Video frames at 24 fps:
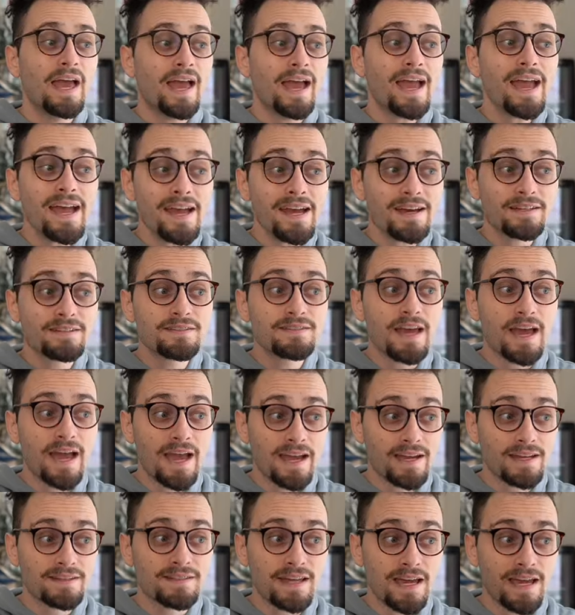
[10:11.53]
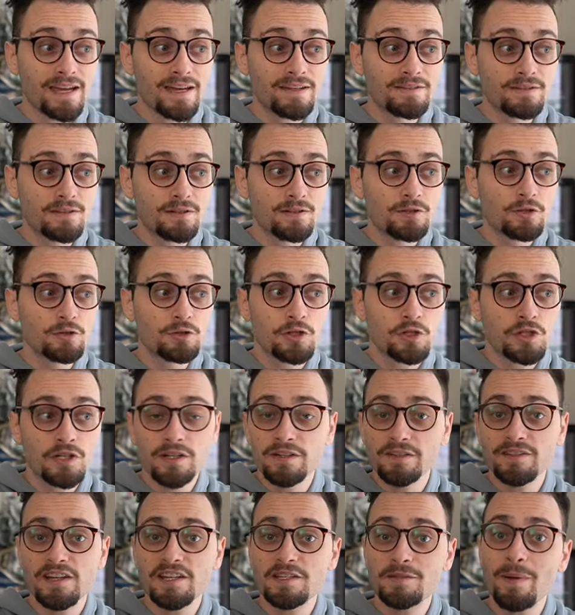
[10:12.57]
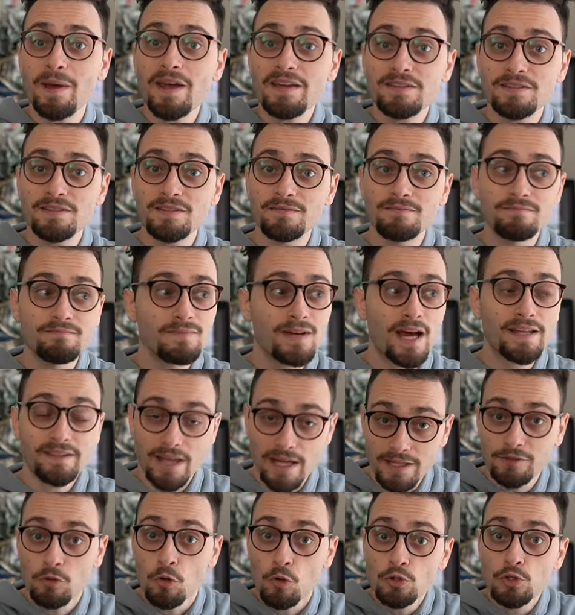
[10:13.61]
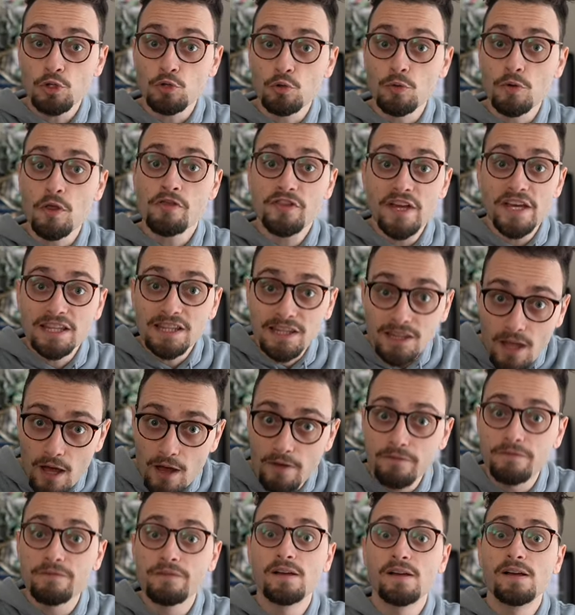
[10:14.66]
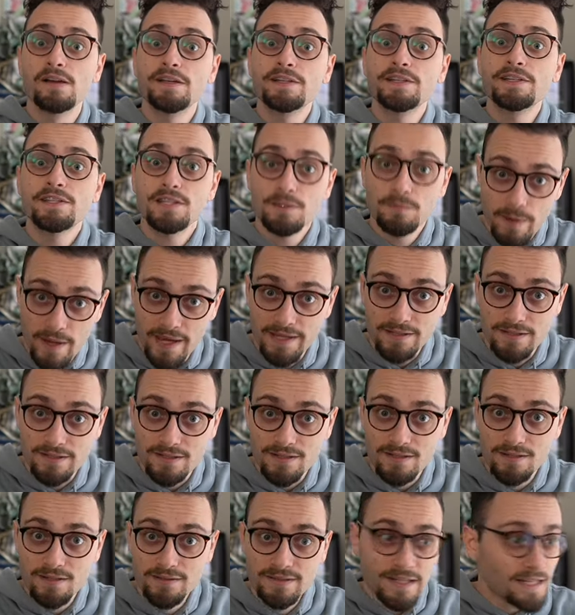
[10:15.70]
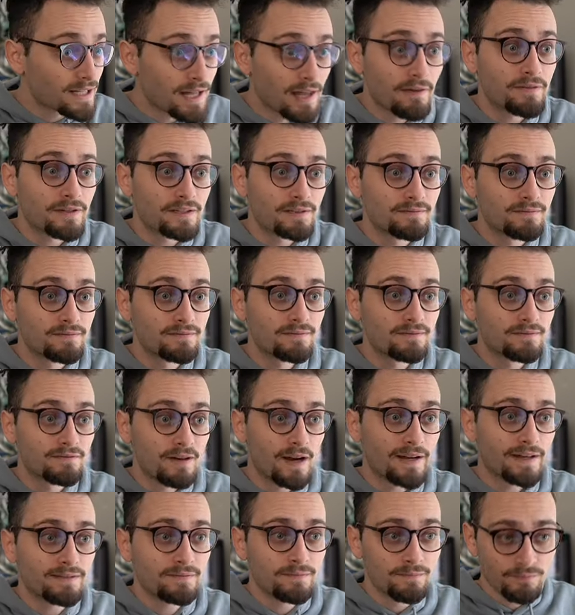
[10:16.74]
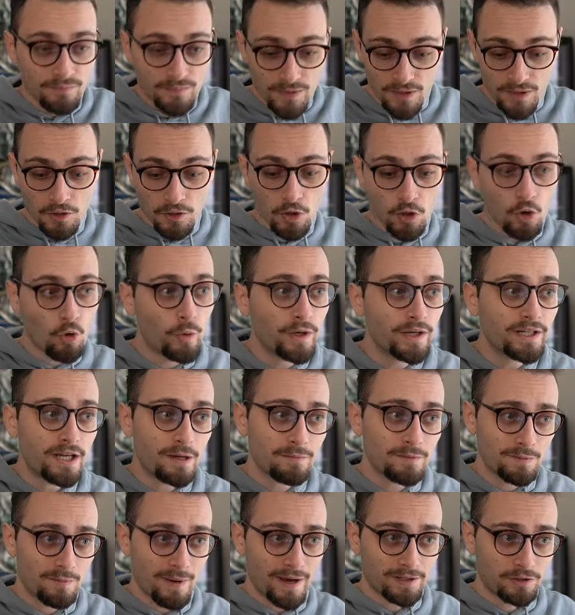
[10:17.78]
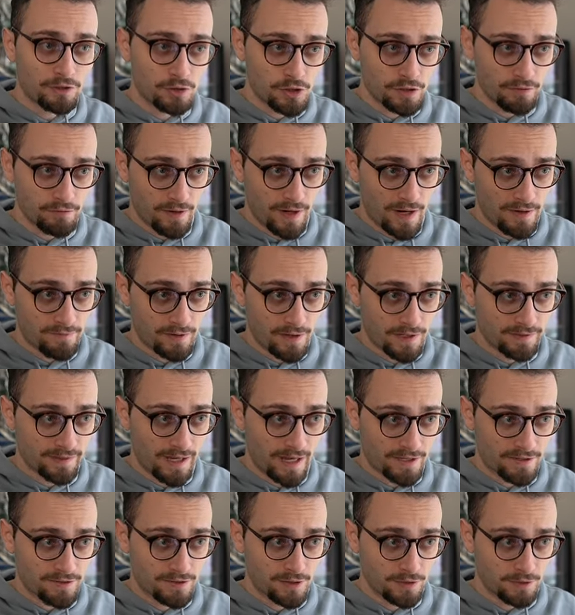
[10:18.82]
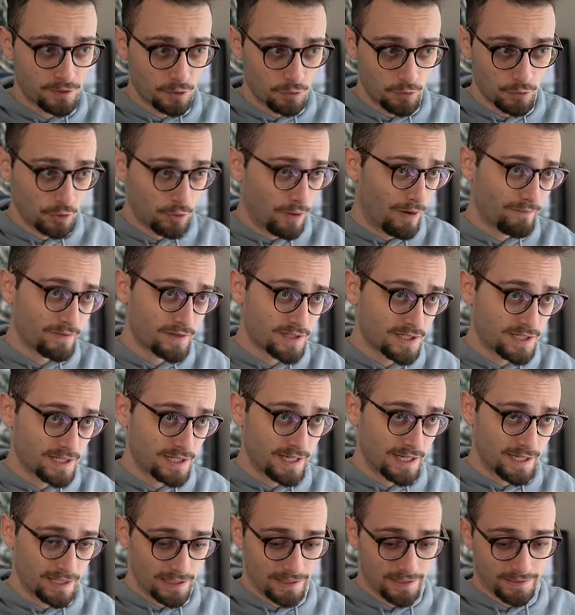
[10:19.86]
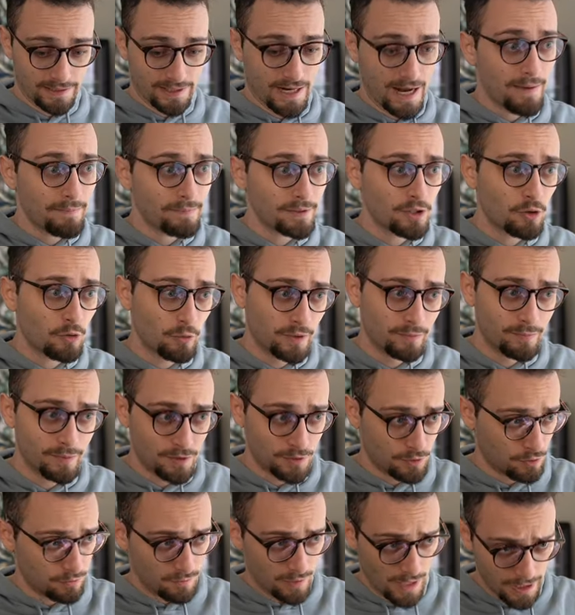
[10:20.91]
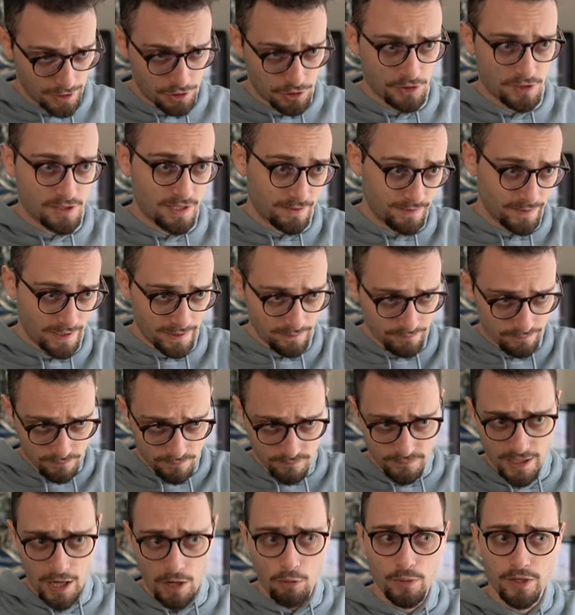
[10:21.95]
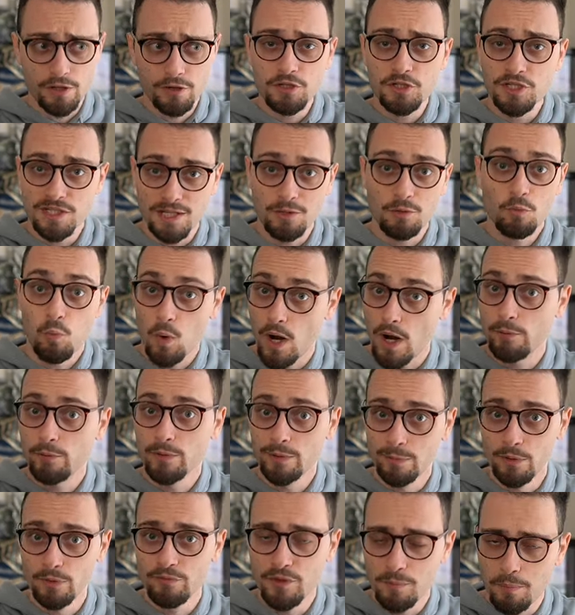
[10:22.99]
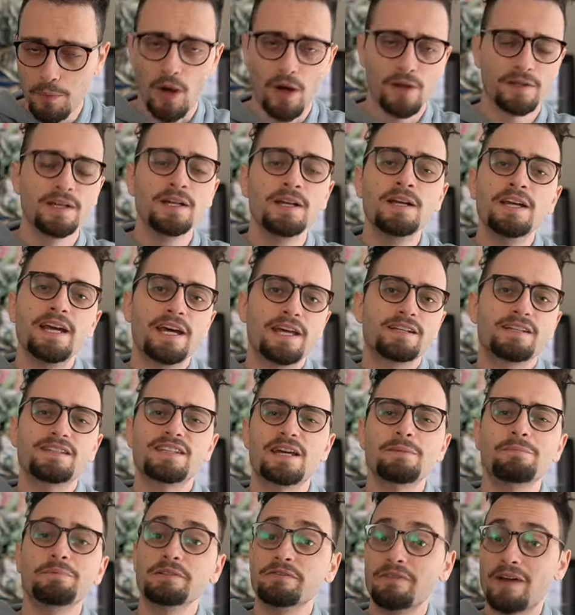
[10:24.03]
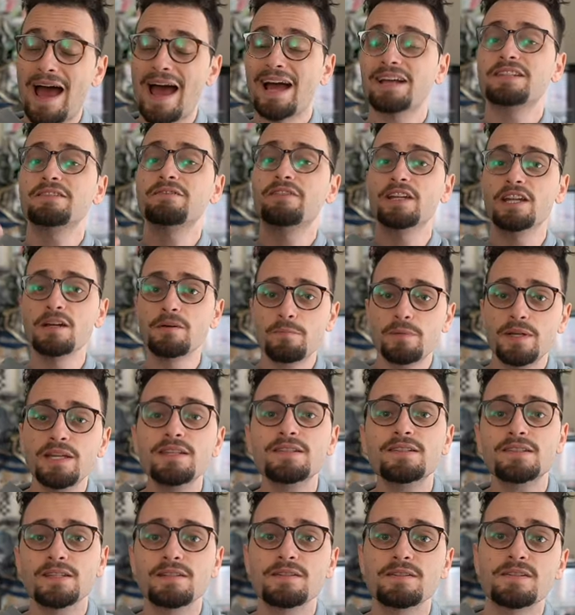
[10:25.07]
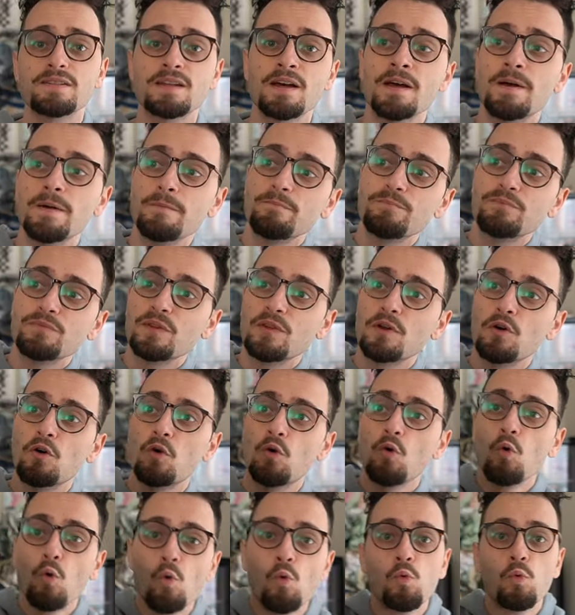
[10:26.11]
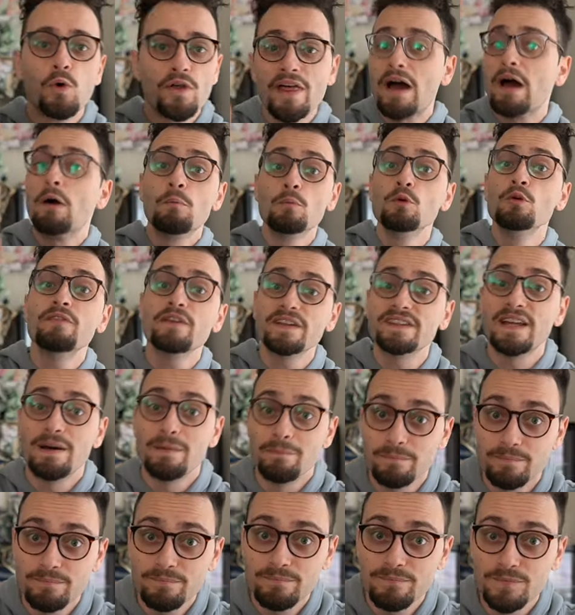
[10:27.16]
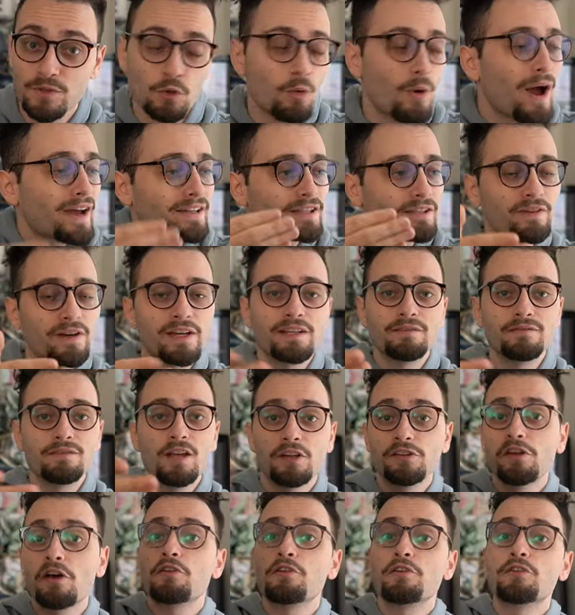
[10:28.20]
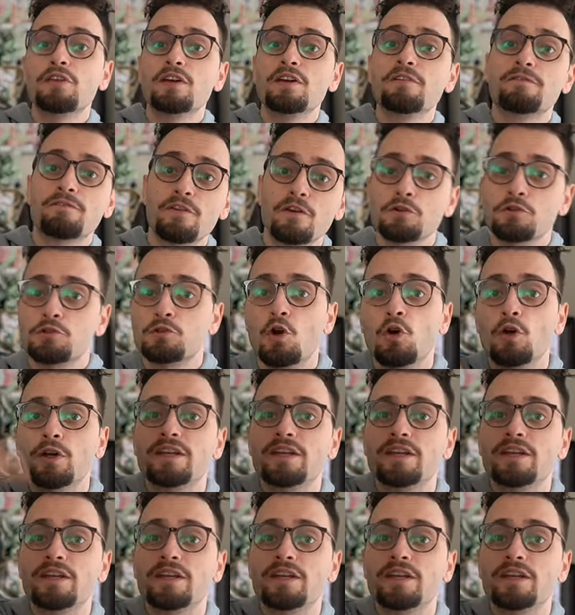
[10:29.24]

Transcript: And, and, and, you're just going to take space. I, I told you, they love space. They love it, right? Queen comes back to g5, attacks d2. You obviously can't let that happen. Queen b2. I just said that. Now we understand why we move the pawn. An example of activating pieces without moving them. You activate another thing first. You'll